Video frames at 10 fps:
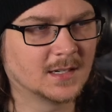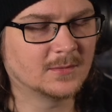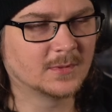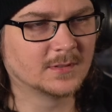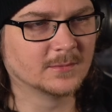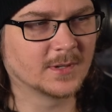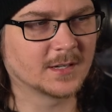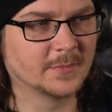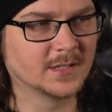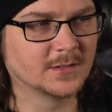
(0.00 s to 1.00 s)
I wouldn't
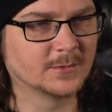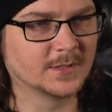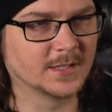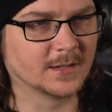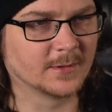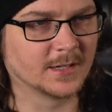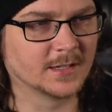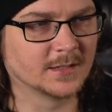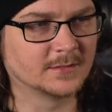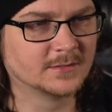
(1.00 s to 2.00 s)
recommend doing that right
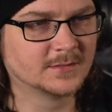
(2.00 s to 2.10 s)
now.